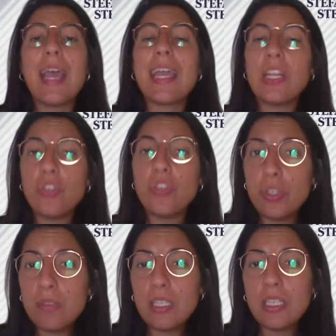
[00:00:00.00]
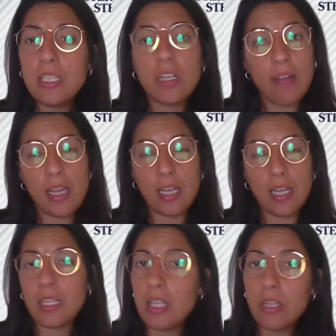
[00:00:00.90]
in a newly
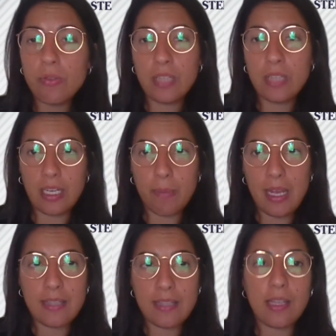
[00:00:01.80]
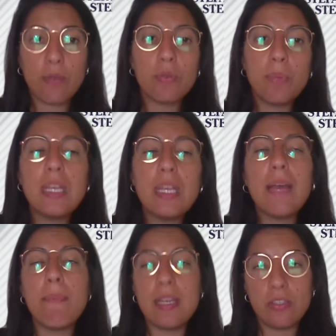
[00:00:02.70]
created EU database that will be
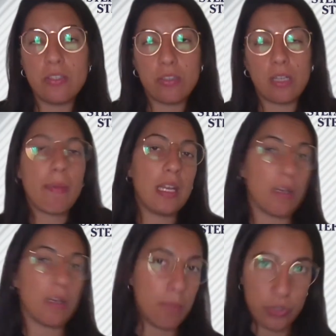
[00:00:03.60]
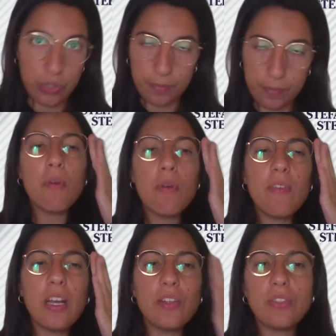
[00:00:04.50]
administered by the Commission.
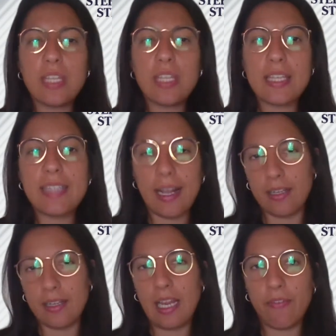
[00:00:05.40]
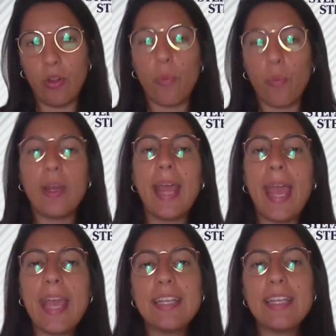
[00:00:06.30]
Moving on to the second level, when
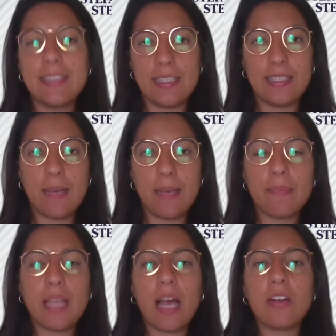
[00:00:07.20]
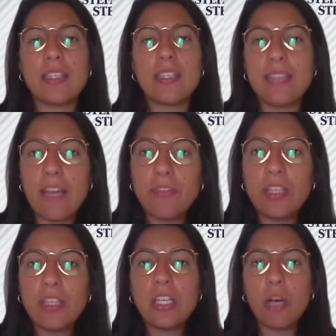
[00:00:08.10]
AI systems are
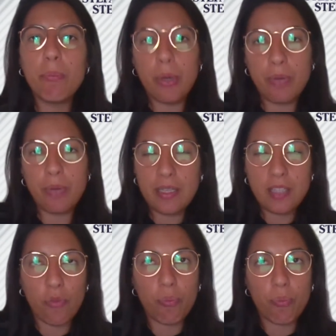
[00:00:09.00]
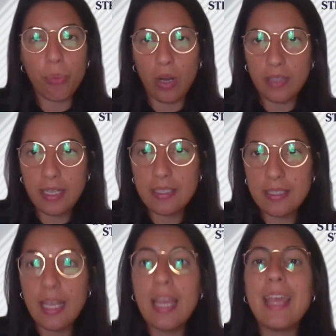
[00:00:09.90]
safety components of
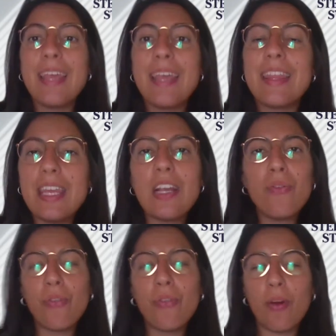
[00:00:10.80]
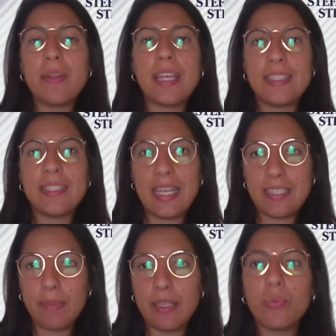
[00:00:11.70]
products, the conformity
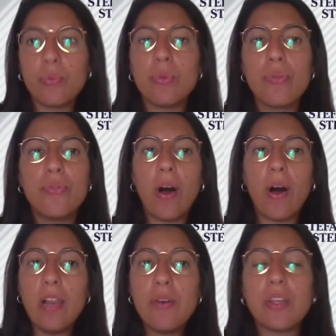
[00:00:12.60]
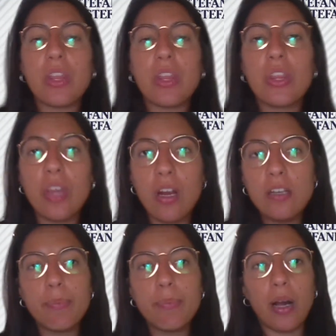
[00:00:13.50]
assessment will follow the
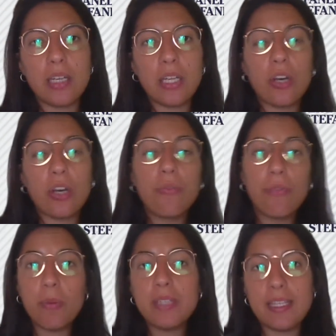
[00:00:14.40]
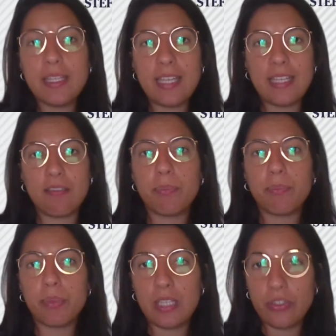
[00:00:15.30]
third-party conformity assessment
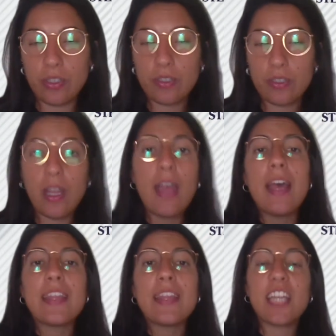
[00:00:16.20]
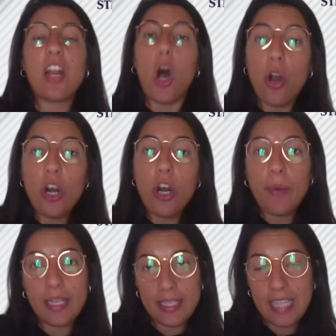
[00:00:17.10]
procedures that are
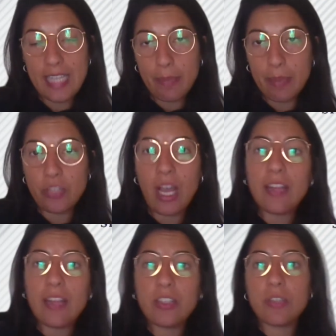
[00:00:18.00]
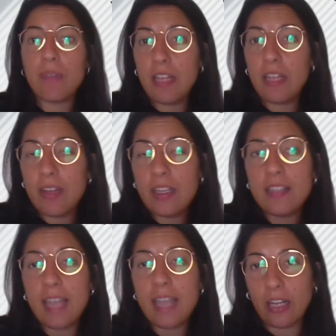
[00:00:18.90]
already established under the
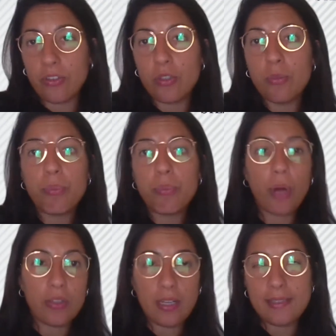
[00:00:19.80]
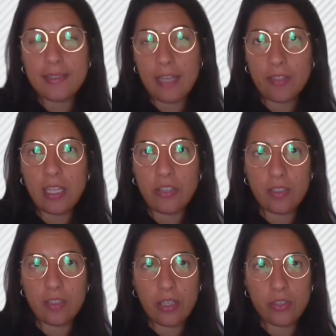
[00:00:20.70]
relevant sectoral product safety
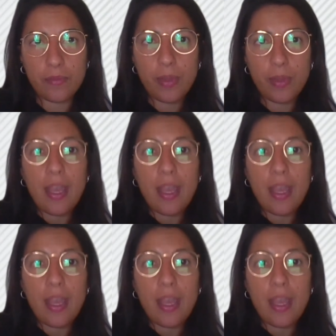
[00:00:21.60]
legislation,